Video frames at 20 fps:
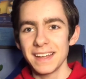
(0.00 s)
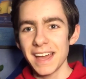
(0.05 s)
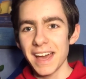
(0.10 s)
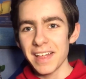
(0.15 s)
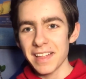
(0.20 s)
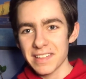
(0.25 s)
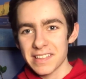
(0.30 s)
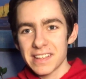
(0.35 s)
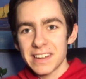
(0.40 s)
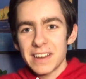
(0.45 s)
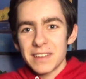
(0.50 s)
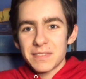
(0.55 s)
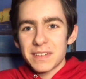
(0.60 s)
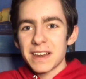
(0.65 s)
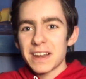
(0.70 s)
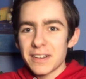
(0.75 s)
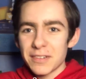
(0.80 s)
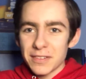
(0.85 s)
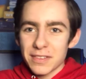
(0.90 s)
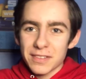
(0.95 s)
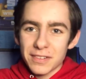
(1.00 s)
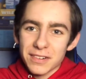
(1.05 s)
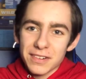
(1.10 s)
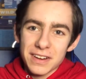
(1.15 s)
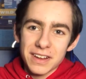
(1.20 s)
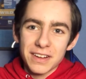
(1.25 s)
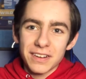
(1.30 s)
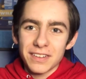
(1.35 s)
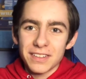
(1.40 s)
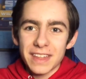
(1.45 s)
Yeah, that's a lovely little story
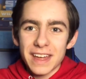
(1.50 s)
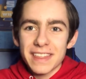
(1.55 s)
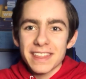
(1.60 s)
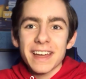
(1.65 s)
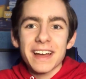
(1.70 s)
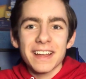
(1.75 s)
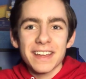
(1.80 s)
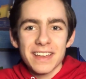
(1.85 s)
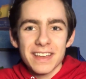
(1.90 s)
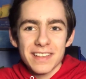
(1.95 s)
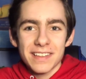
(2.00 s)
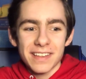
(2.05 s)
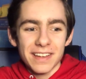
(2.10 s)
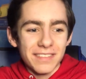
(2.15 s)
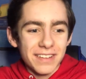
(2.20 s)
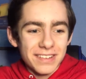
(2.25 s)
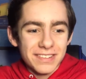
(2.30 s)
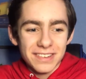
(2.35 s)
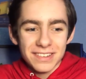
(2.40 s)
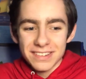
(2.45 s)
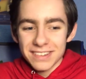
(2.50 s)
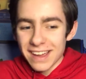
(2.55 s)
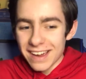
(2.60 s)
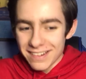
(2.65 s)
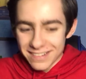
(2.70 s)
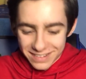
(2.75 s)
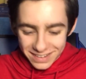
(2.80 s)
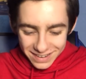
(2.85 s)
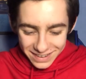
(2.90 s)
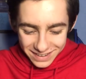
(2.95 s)
you got there. Thank you so much for
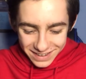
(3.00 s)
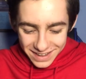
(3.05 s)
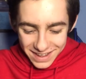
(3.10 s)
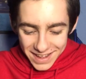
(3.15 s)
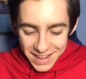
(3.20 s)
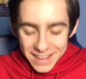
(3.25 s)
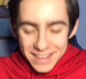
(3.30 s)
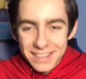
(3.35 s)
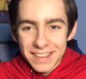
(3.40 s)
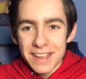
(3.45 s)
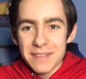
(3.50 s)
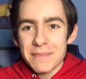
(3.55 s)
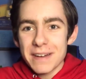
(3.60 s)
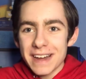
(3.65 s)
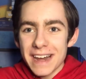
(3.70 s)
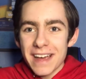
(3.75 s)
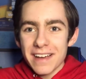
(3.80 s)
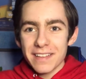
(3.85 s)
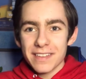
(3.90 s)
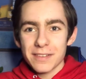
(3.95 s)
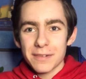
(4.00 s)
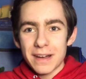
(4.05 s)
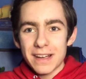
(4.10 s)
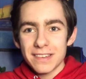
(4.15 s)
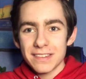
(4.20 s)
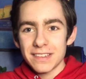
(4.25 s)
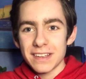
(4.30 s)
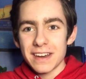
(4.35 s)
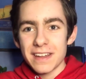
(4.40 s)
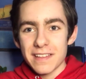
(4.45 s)
sharing it. So my next
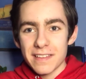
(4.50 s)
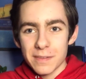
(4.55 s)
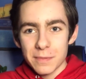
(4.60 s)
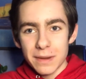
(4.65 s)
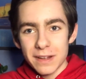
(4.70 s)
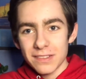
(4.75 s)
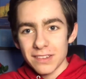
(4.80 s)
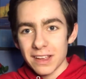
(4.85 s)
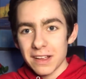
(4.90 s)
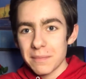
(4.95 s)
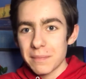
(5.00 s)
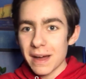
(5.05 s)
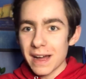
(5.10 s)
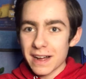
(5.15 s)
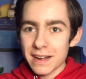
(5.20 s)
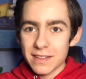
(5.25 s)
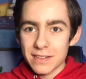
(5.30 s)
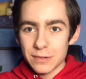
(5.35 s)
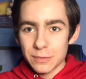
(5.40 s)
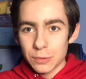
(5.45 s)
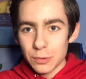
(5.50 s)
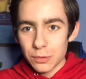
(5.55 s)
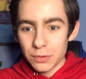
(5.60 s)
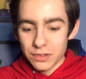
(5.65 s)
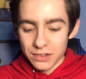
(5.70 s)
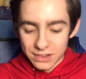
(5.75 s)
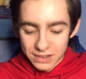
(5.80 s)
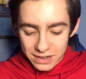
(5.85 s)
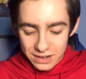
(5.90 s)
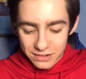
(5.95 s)
question is switching back to
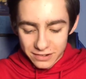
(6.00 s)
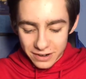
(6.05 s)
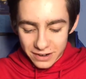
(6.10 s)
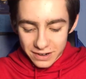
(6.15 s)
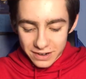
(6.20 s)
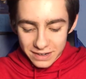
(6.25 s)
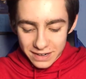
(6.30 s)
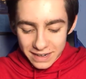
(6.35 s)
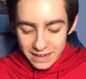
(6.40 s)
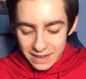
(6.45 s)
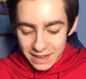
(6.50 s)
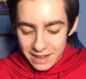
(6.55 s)
Waterloo Road, and it